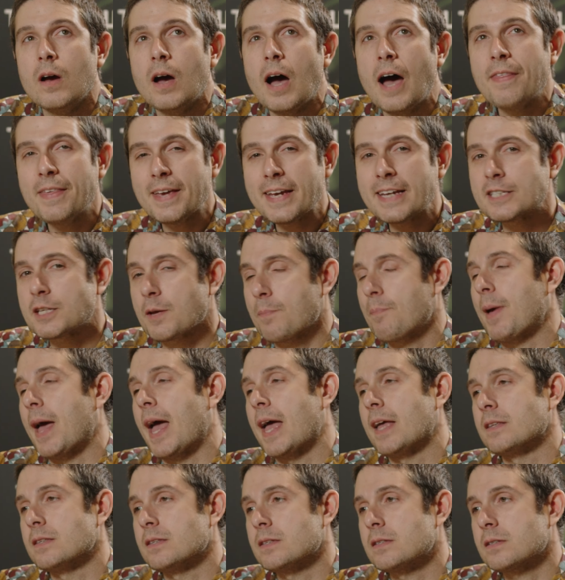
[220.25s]
I think it
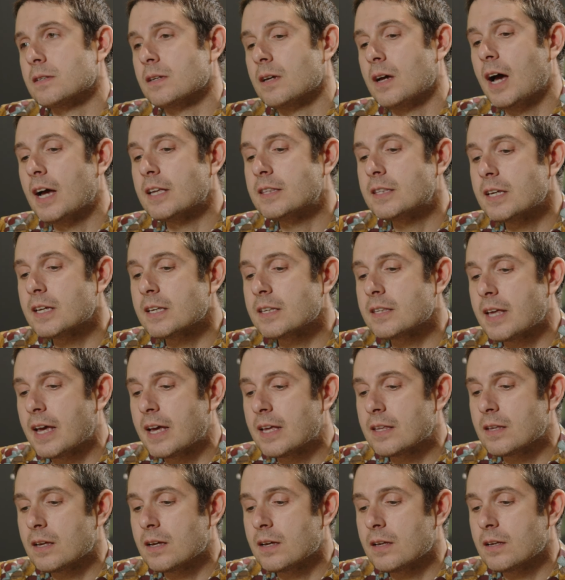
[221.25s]
depends. I think
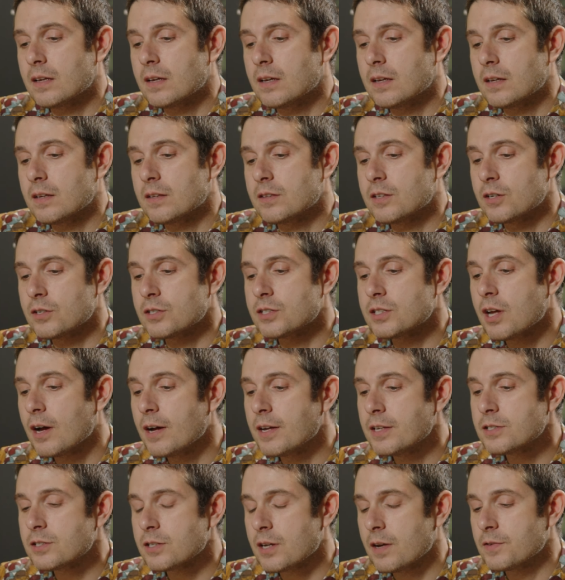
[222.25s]
that there's
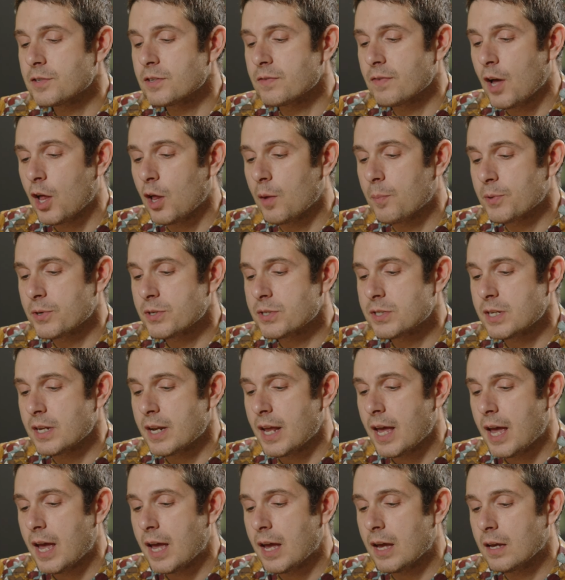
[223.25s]
tons of developers
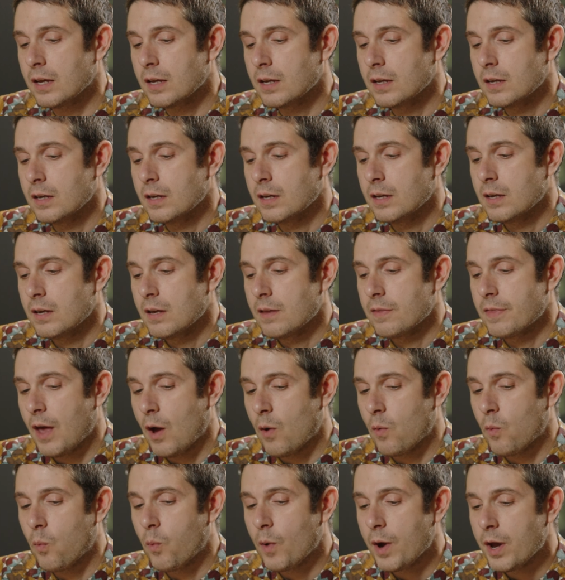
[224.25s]
today
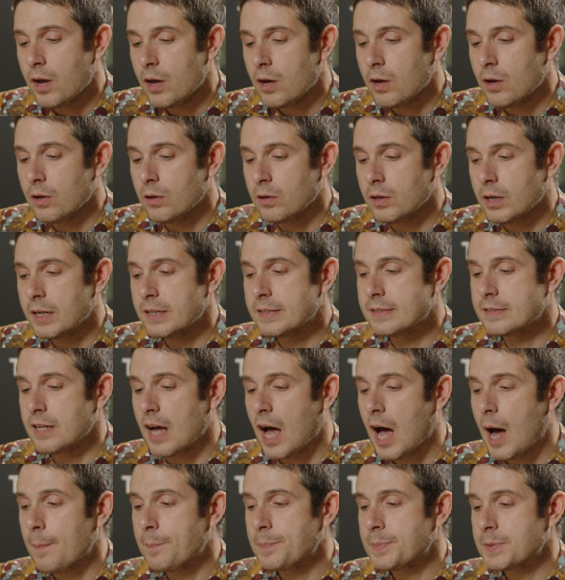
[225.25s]
that will
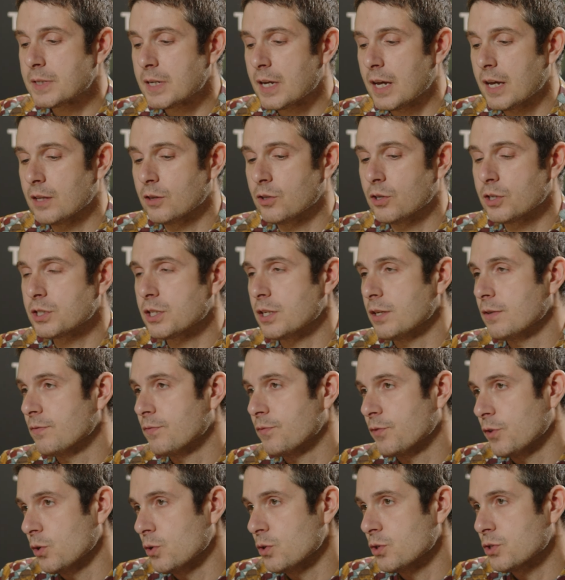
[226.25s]
adopt and look to
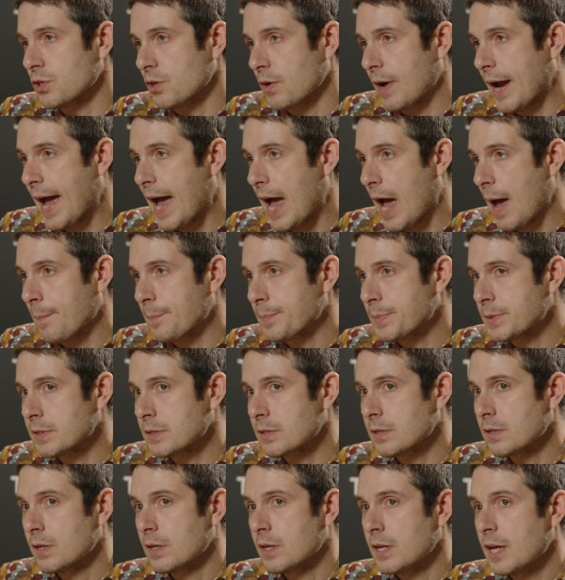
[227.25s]
infuse their
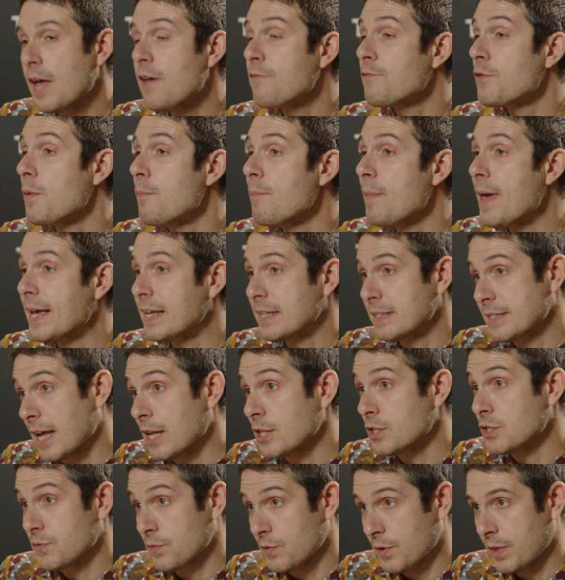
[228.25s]
apps if it makes
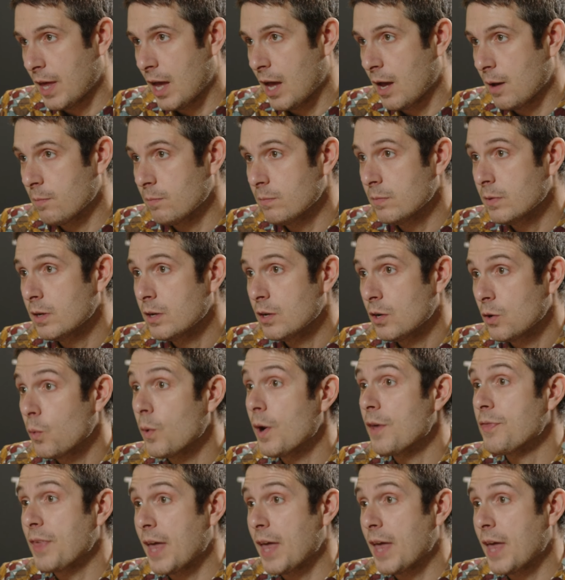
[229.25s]
sense for them with